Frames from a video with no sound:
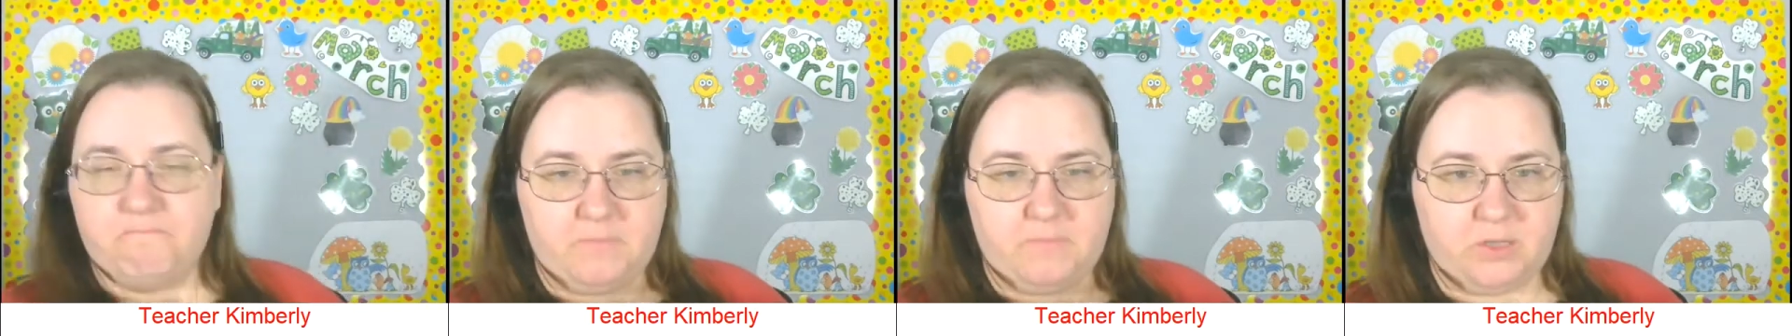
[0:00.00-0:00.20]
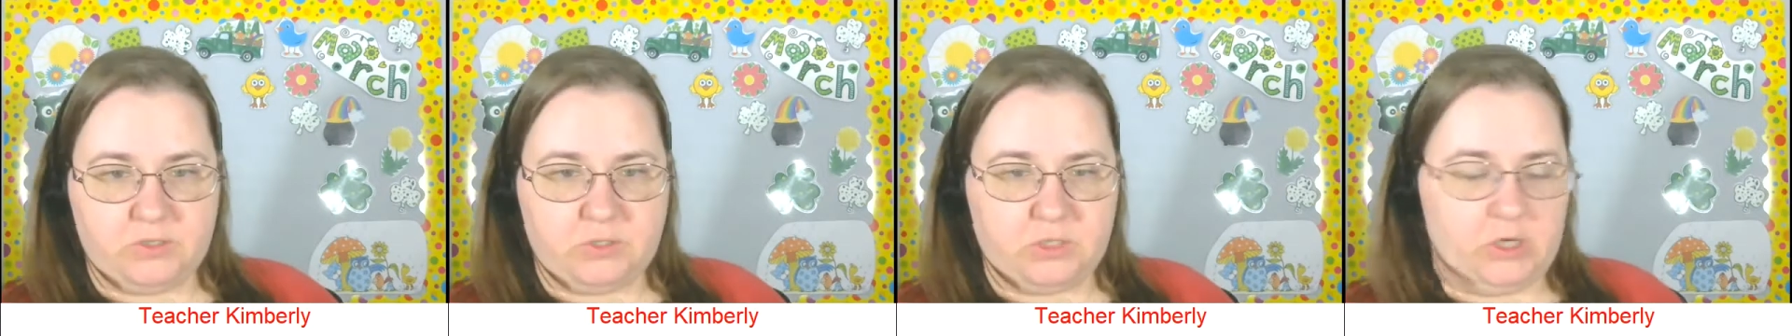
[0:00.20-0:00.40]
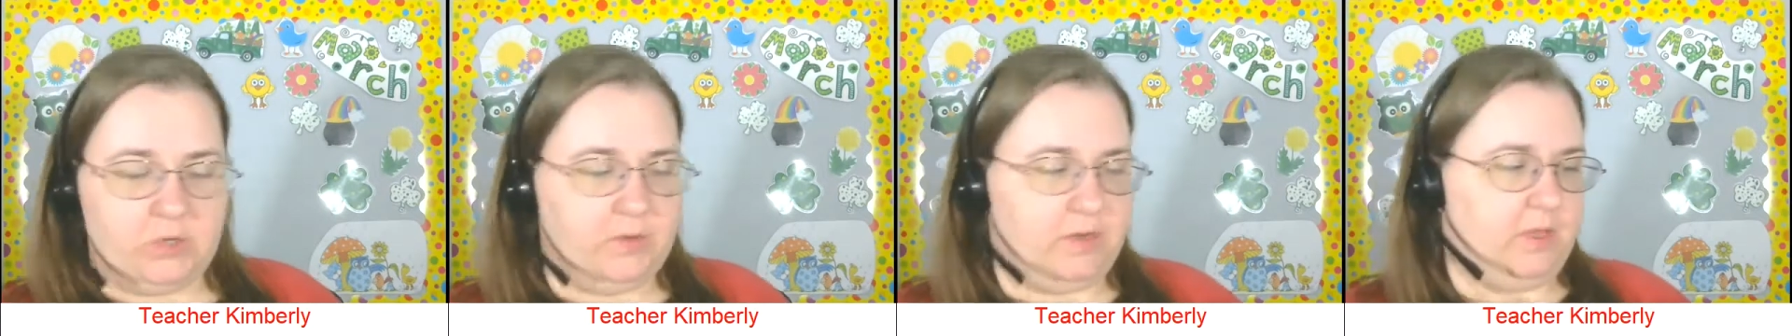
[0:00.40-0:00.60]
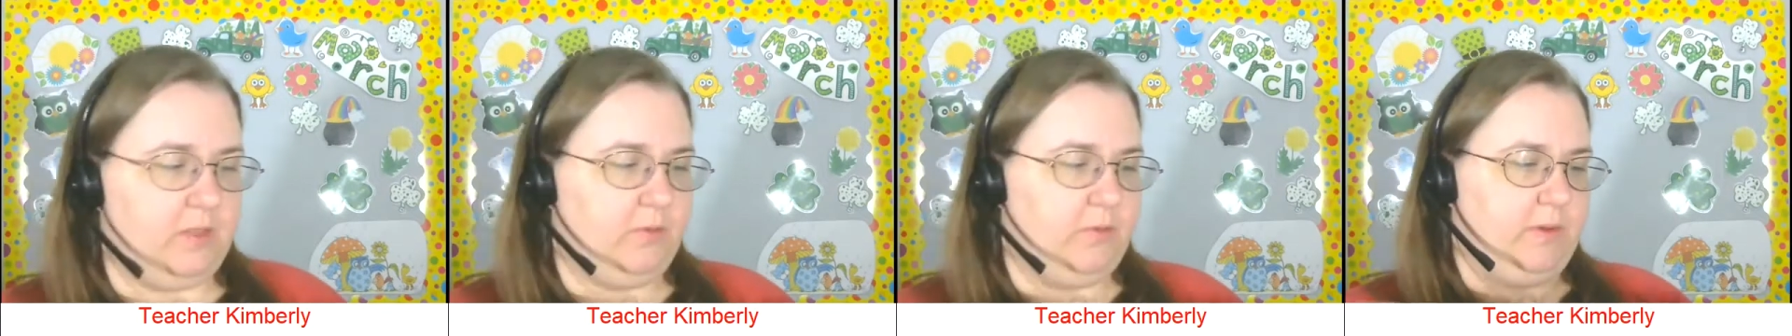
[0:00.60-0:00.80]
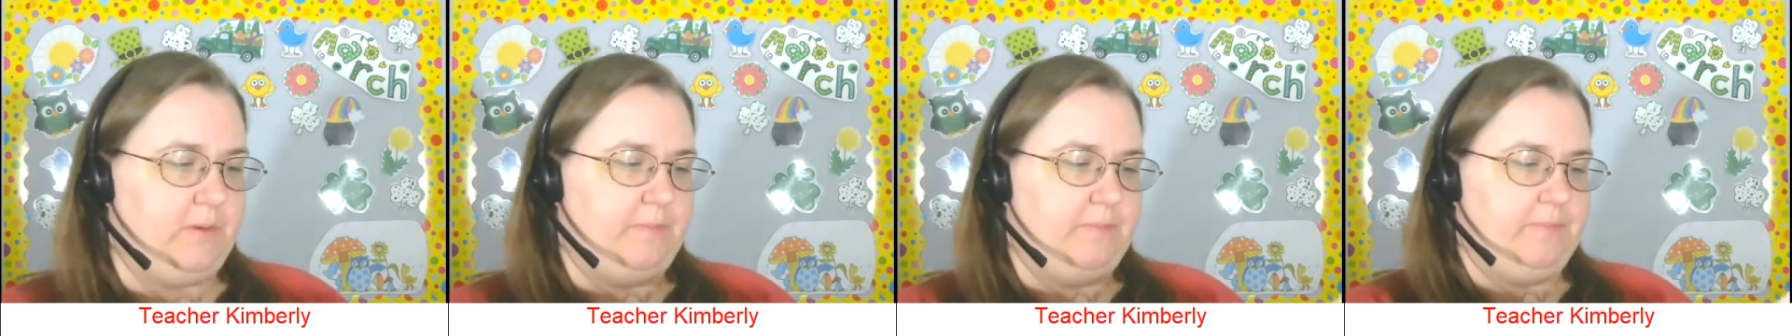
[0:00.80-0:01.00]
I'll show you another
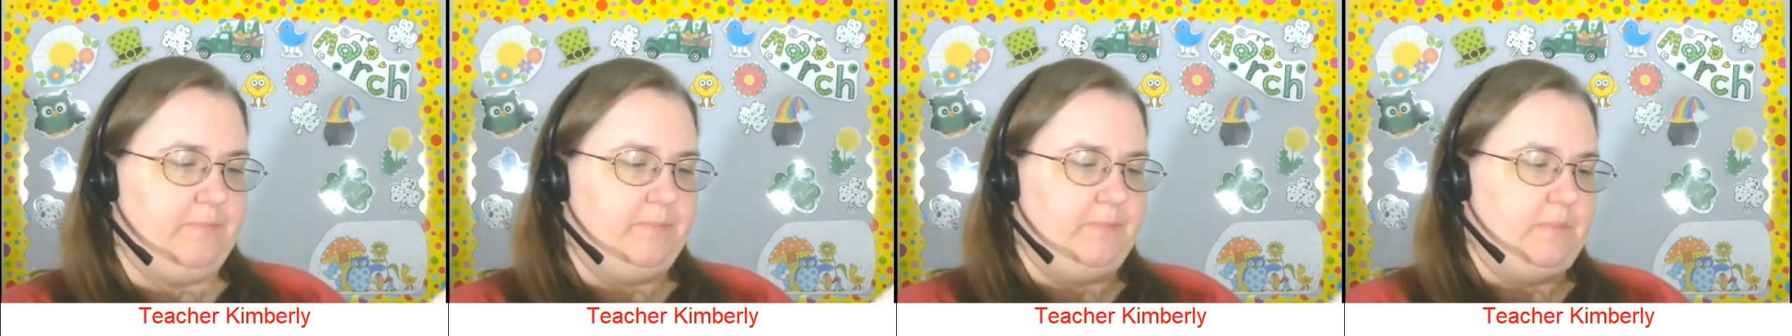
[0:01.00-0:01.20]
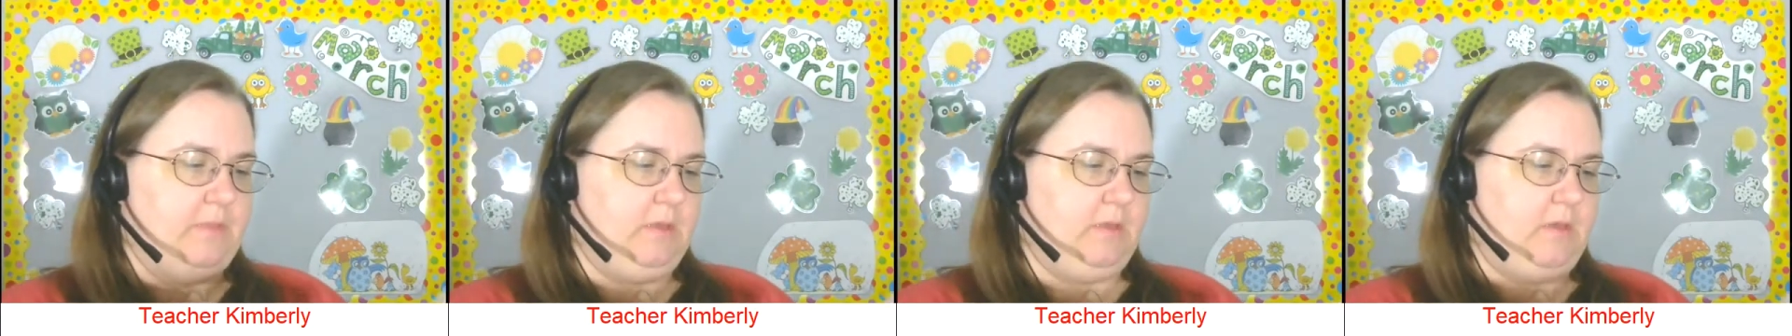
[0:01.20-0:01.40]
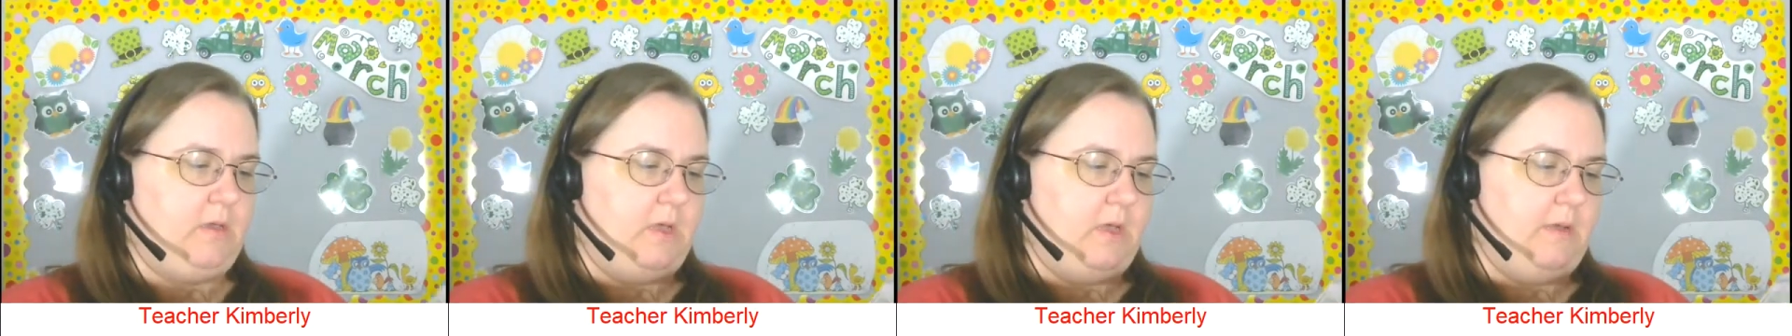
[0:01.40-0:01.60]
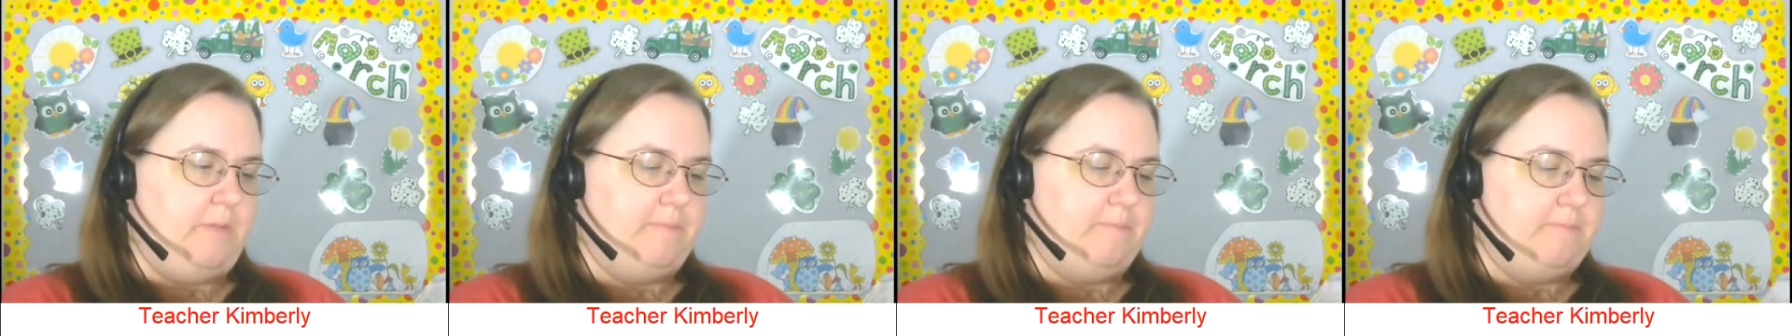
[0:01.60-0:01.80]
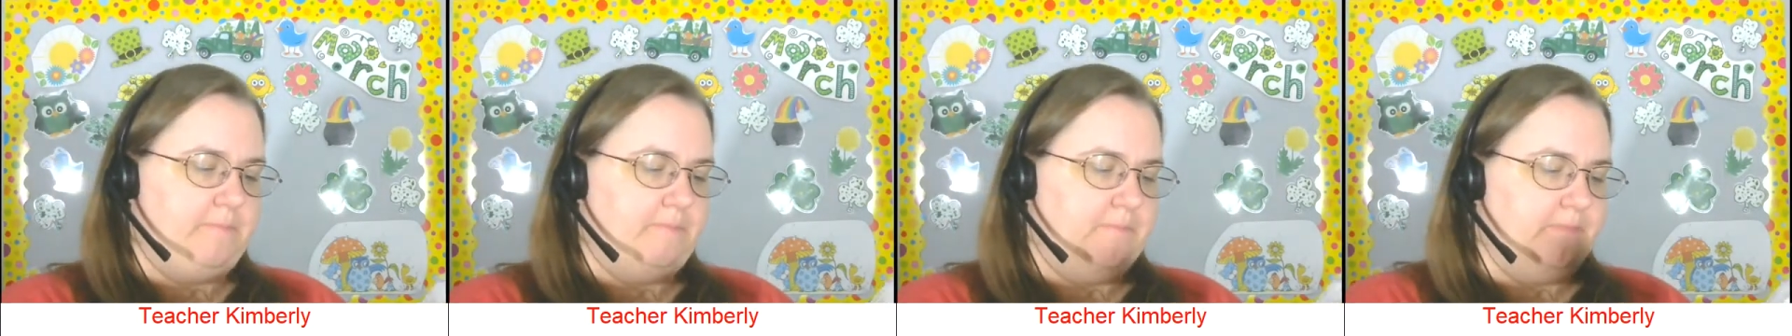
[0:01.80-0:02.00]
one. Okay?
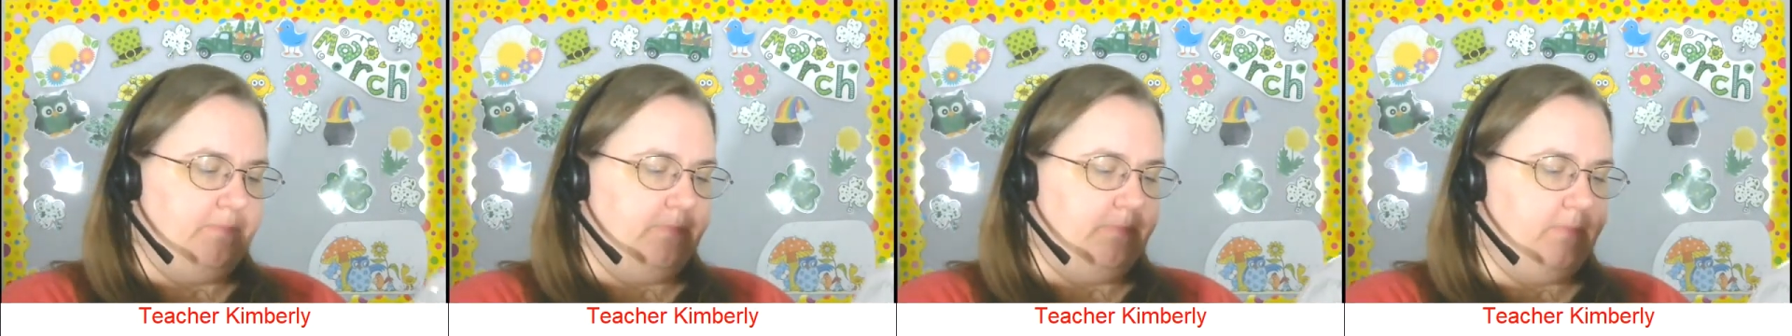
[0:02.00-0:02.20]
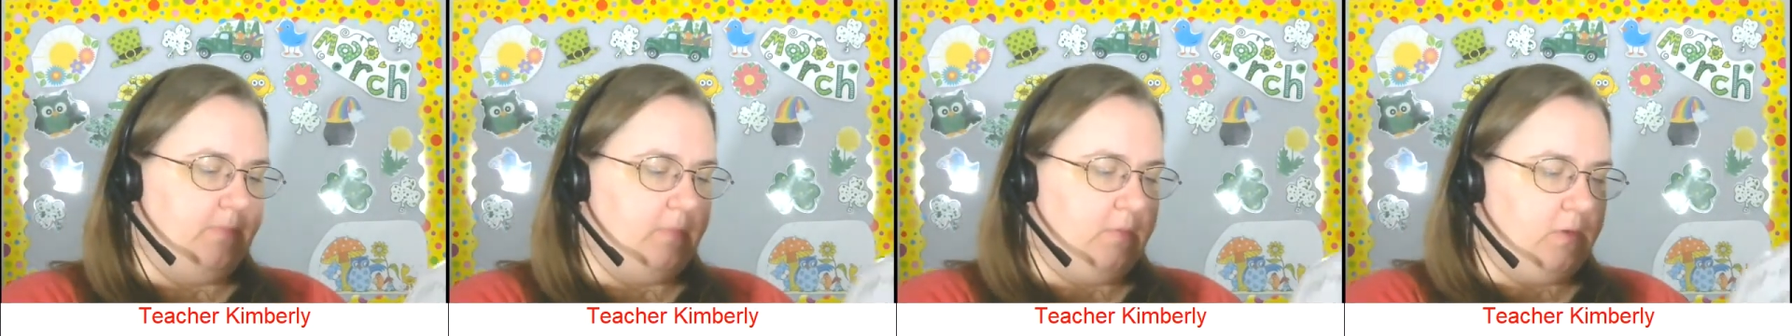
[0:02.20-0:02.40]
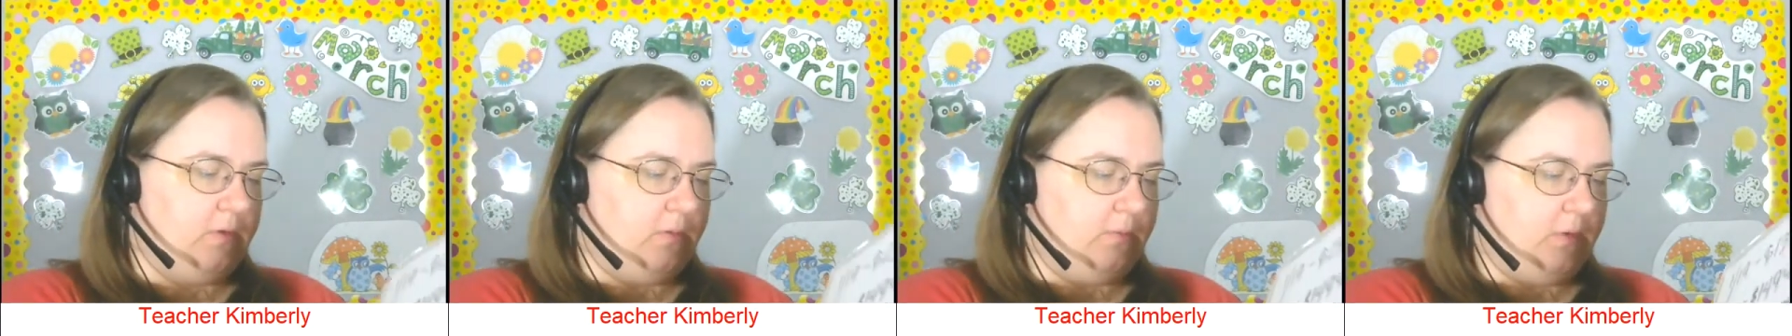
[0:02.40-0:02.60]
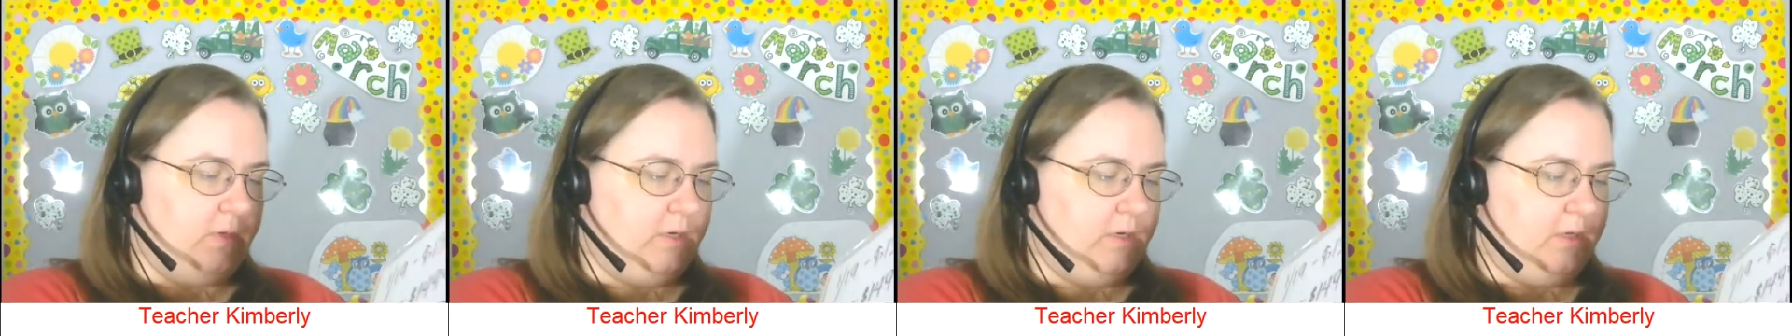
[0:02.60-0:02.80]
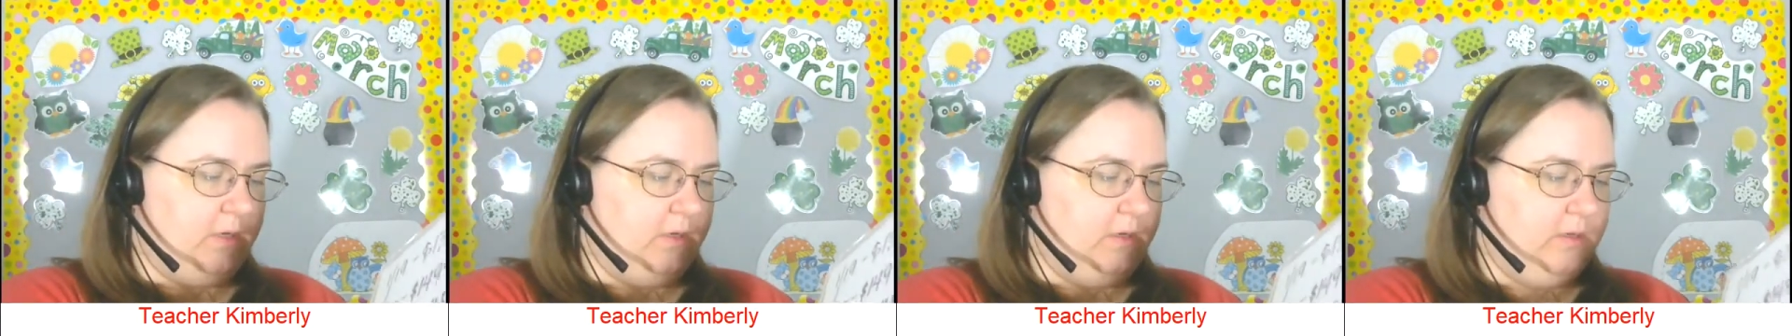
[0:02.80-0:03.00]
So I'm
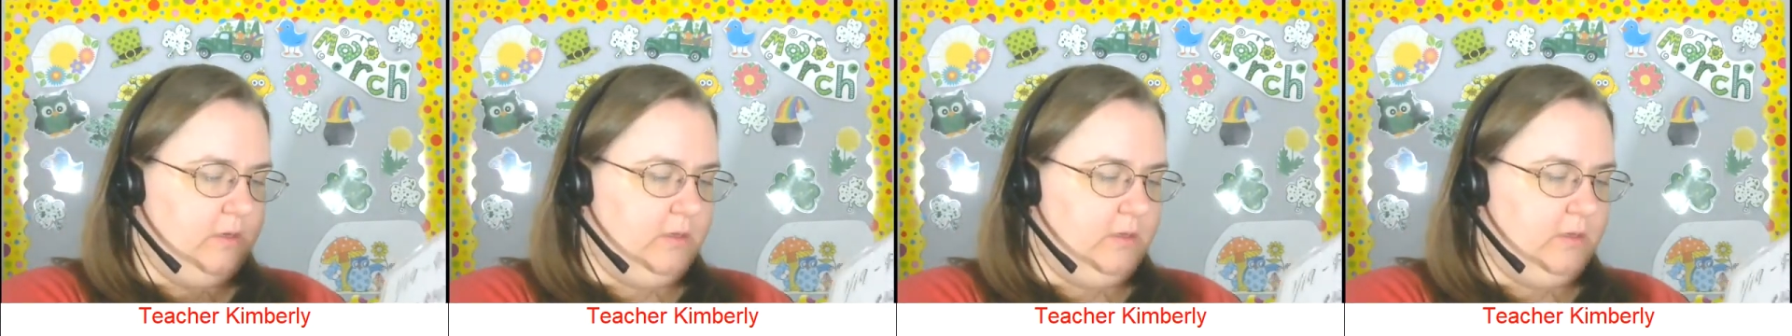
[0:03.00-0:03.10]
going to